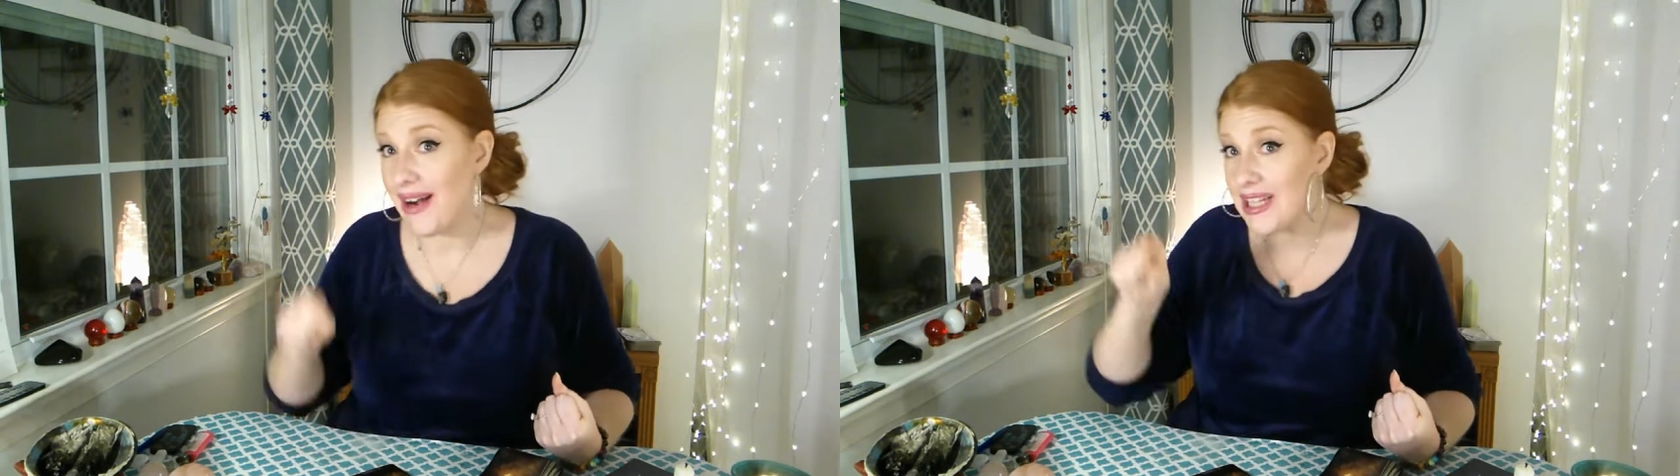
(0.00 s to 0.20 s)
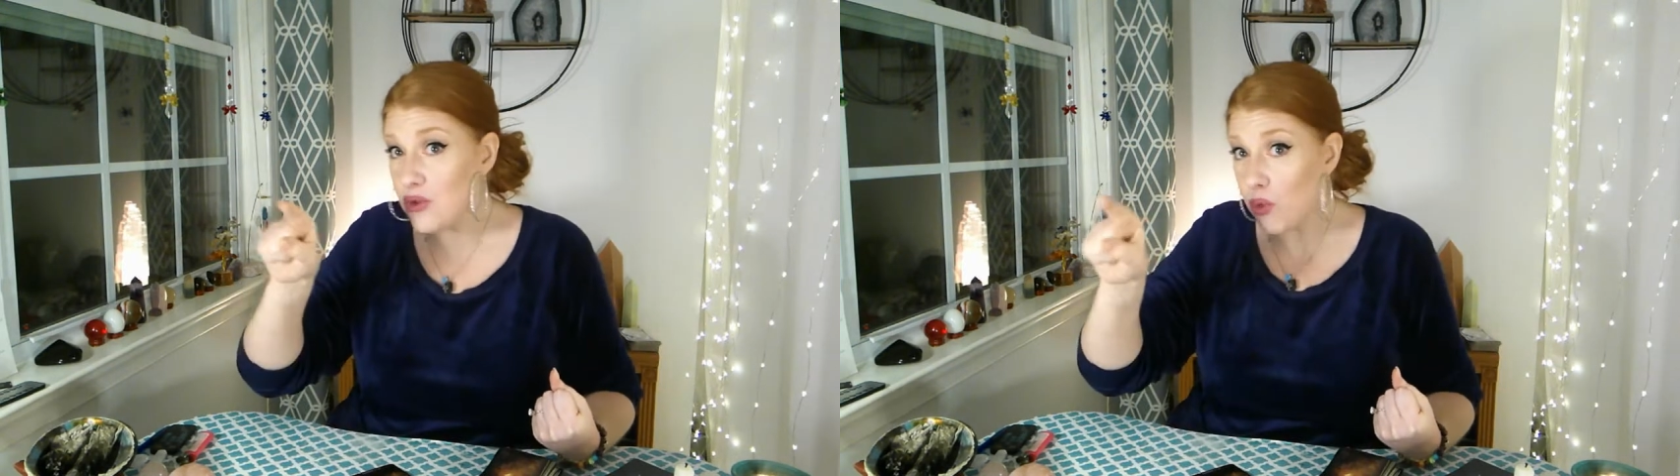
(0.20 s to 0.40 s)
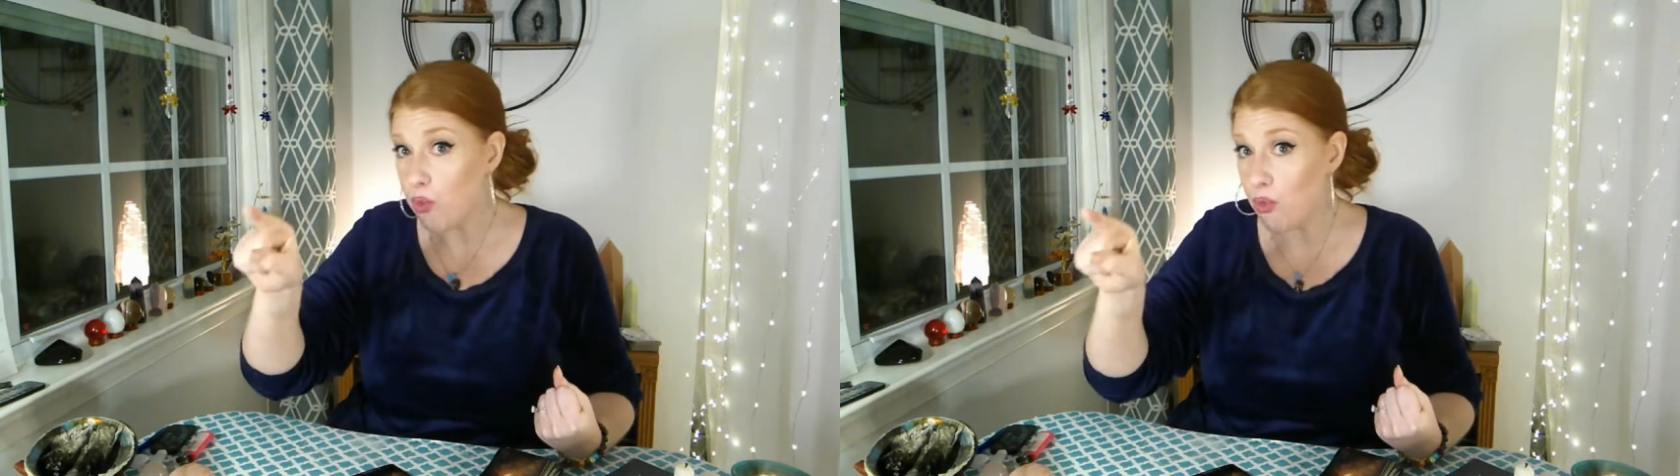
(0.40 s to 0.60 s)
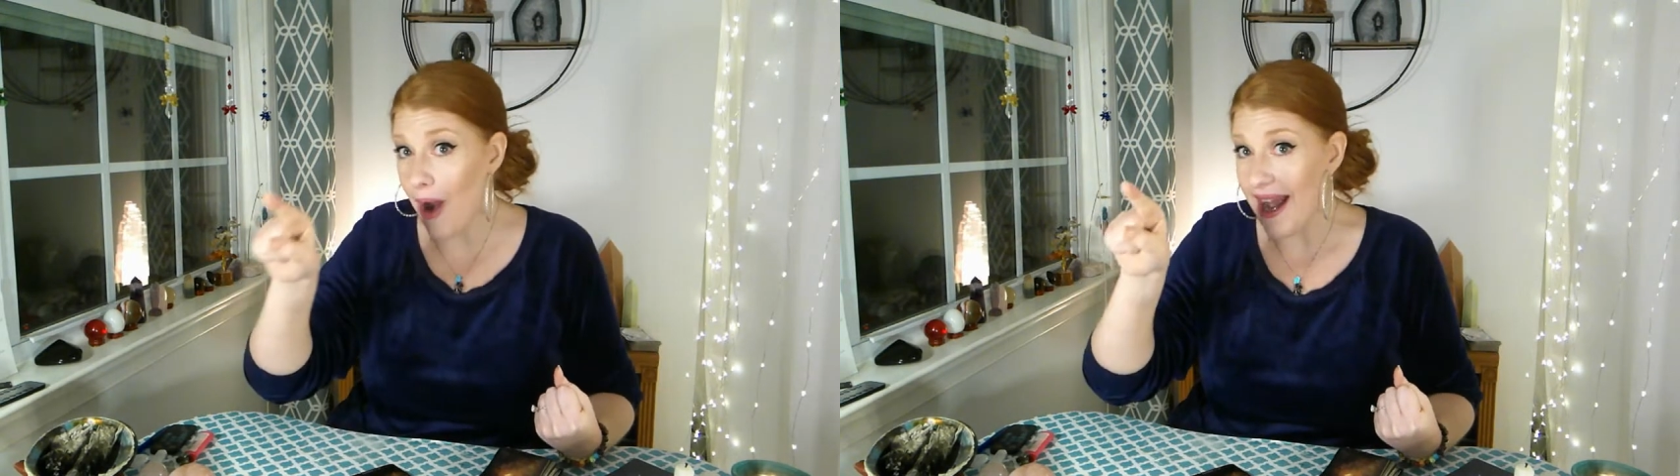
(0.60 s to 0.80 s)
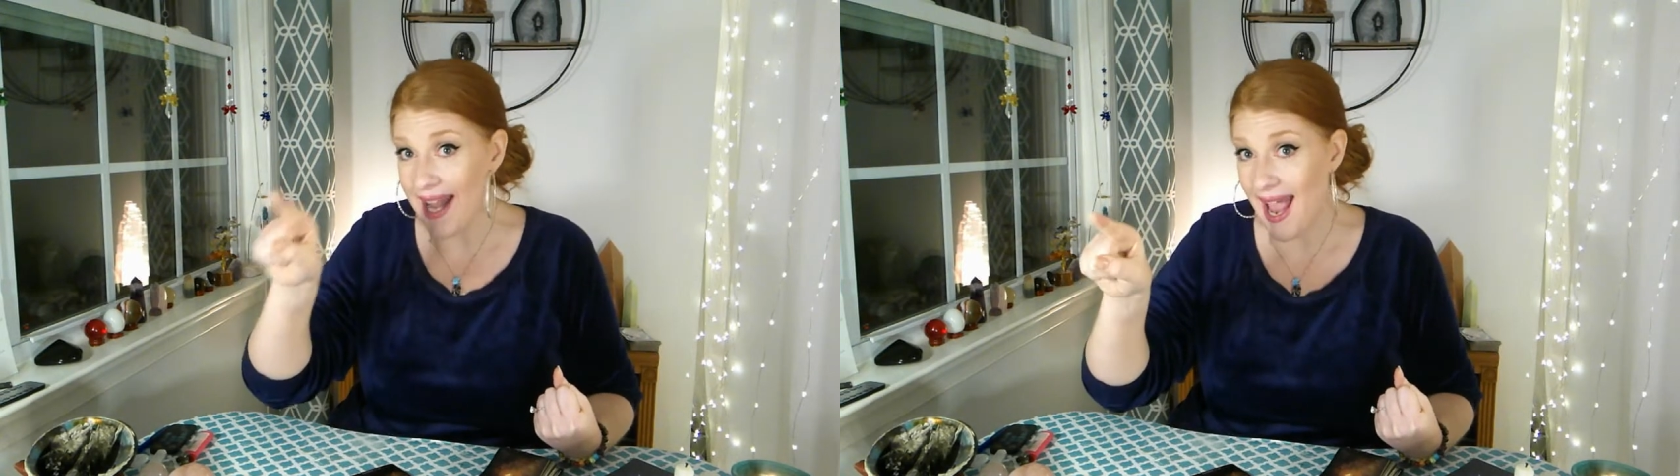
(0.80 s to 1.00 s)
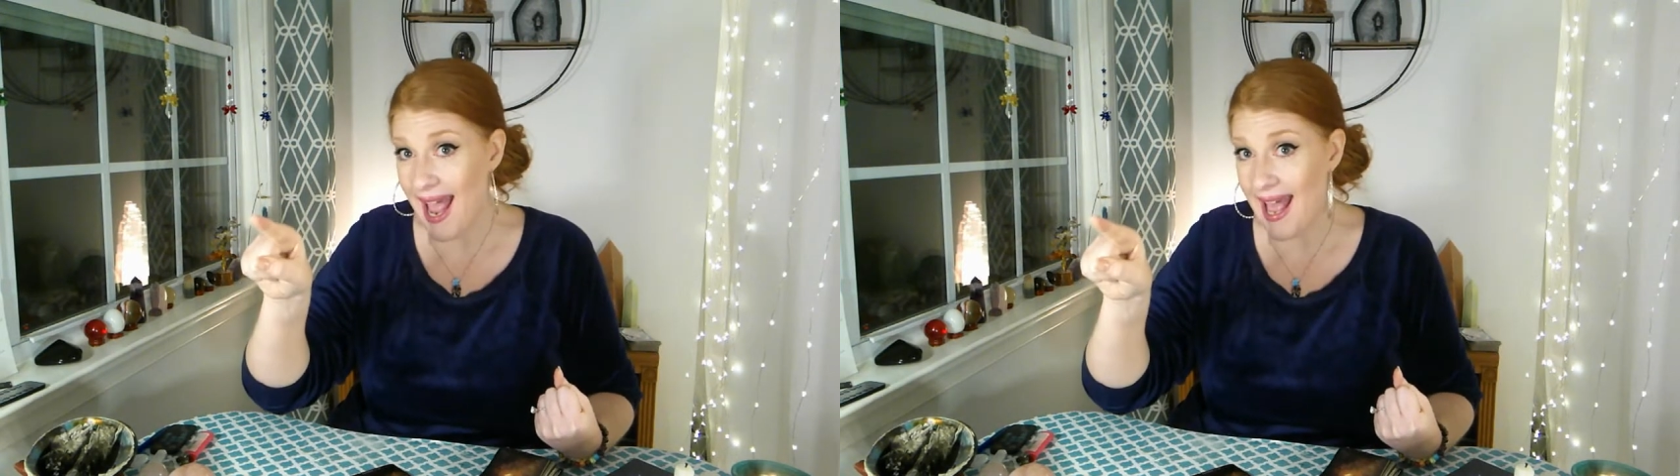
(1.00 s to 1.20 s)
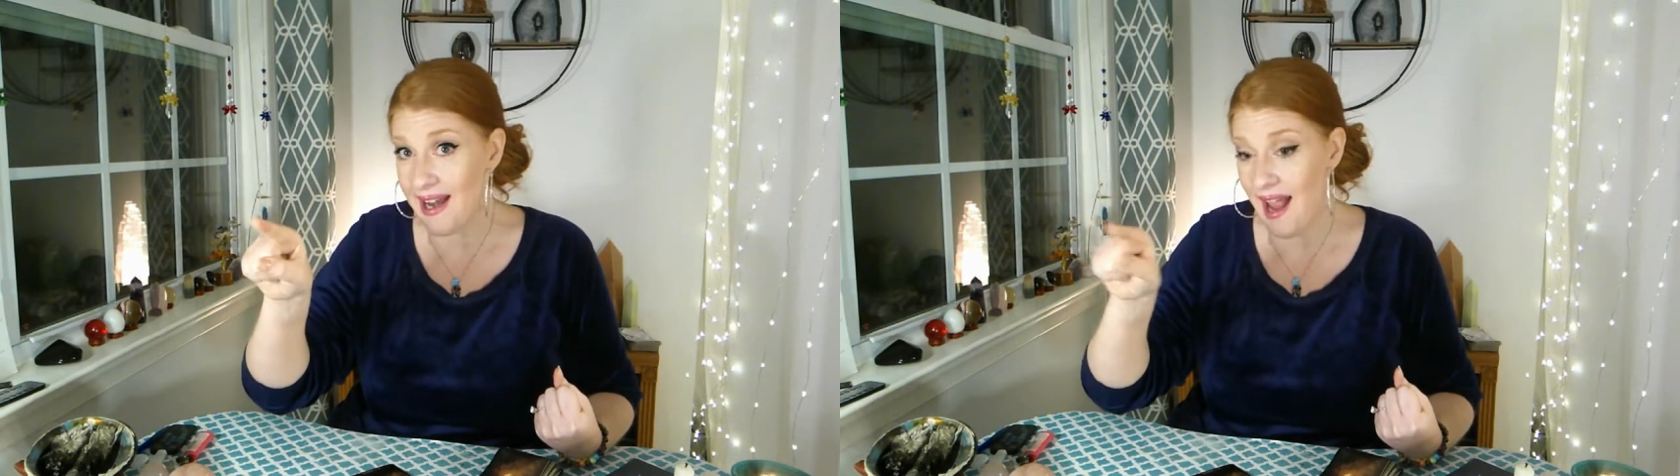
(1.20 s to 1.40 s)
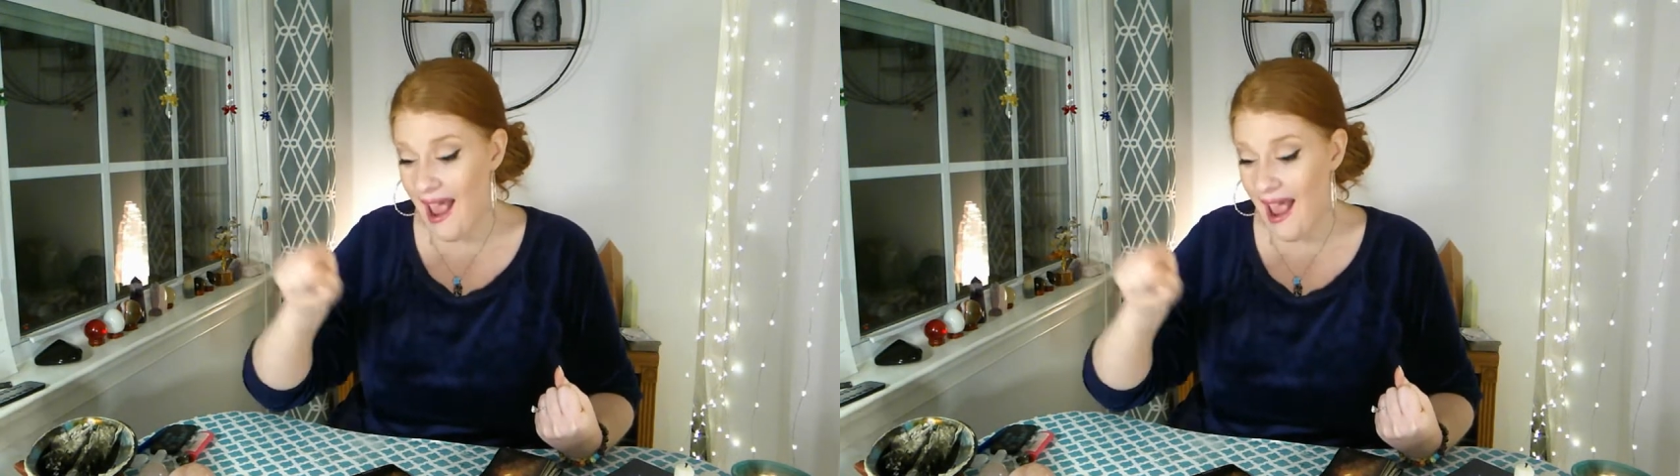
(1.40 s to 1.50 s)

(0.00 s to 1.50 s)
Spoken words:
It's right ahead.